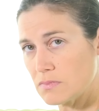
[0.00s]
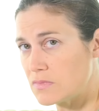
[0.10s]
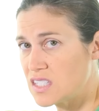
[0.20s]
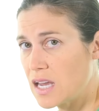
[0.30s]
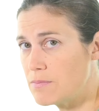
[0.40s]

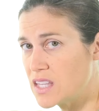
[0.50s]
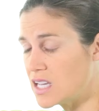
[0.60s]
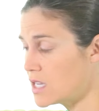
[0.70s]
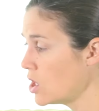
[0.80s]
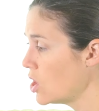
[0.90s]
Same
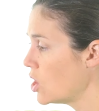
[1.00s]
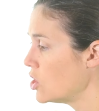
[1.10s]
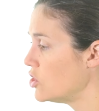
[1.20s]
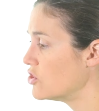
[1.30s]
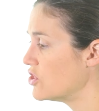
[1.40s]
thing,
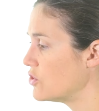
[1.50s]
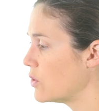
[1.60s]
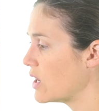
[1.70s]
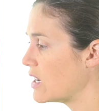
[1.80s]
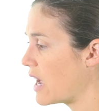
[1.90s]
you're just
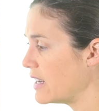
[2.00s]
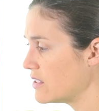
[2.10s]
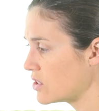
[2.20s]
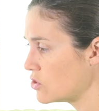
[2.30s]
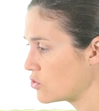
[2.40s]
doing a
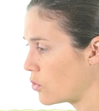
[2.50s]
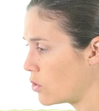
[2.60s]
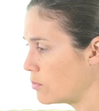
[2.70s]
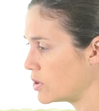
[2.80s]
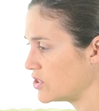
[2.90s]
nice
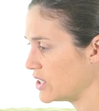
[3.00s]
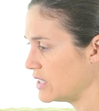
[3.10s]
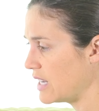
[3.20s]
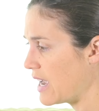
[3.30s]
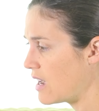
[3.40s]
controlled pushing
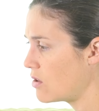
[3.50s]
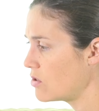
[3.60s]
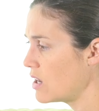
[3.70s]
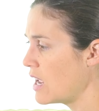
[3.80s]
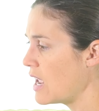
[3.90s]

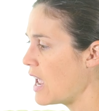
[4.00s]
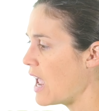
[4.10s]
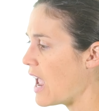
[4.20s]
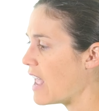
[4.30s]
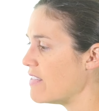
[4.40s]
down
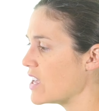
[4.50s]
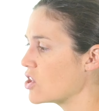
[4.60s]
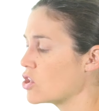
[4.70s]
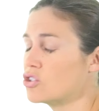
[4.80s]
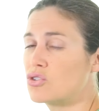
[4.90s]
and then
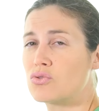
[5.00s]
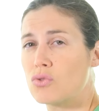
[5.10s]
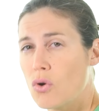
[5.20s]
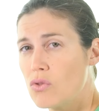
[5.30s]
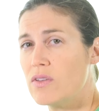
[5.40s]

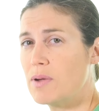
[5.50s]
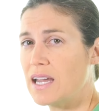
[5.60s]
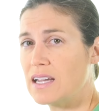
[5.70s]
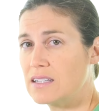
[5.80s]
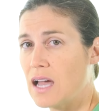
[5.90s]
control the
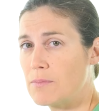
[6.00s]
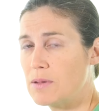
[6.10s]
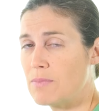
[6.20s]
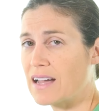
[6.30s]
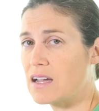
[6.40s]
band
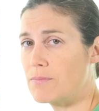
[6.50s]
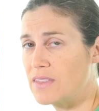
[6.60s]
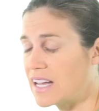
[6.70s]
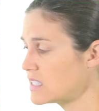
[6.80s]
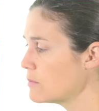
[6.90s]
coming back up.
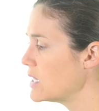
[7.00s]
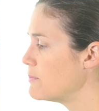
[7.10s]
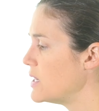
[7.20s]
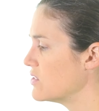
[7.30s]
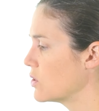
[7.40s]
That's the big
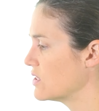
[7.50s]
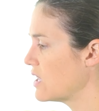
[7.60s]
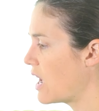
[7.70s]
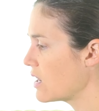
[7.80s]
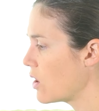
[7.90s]
piece. So it's
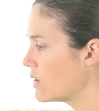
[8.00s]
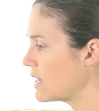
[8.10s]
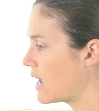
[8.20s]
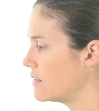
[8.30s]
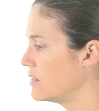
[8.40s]
not going
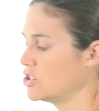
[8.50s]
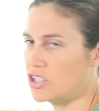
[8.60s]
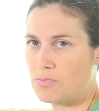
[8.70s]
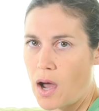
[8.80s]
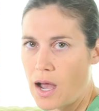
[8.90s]
down and then
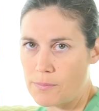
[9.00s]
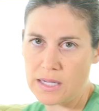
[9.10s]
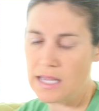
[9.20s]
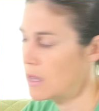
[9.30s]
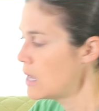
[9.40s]
just
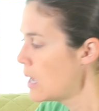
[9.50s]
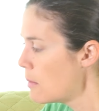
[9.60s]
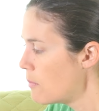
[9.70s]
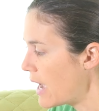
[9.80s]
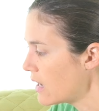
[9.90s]
popping it
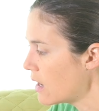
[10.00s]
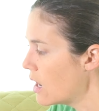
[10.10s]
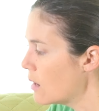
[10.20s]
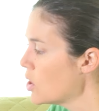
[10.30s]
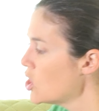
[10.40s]
back
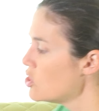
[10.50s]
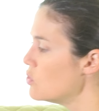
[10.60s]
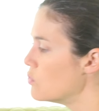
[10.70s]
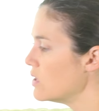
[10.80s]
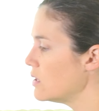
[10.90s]
up.
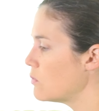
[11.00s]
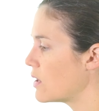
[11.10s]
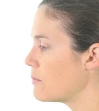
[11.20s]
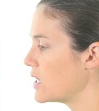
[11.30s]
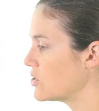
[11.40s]
You really
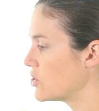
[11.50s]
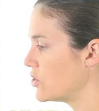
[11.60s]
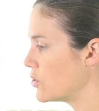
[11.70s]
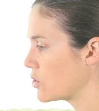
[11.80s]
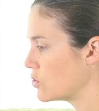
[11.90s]
want to make sure
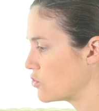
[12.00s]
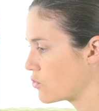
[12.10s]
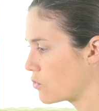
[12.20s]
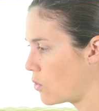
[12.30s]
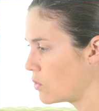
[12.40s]
you're
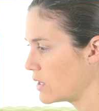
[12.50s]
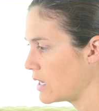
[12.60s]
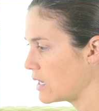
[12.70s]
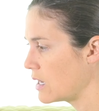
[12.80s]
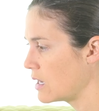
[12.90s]

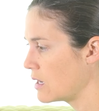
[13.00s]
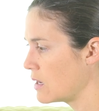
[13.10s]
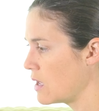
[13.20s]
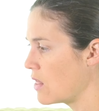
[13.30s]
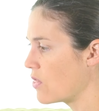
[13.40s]
controlling
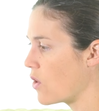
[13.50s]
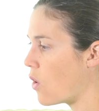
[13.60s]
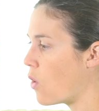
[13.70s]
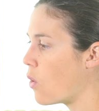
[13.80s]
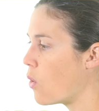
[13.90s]
the
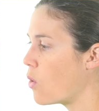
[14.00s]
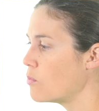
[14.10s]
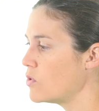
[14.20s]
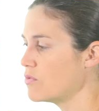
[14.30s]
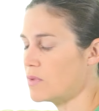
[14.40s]
whole
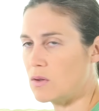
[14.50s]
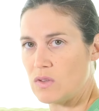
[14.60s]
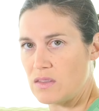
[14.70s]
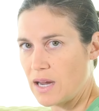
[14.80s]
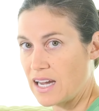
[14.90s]
movement
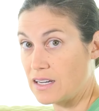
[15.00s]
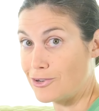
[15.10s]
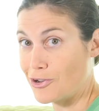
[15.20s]
with the band and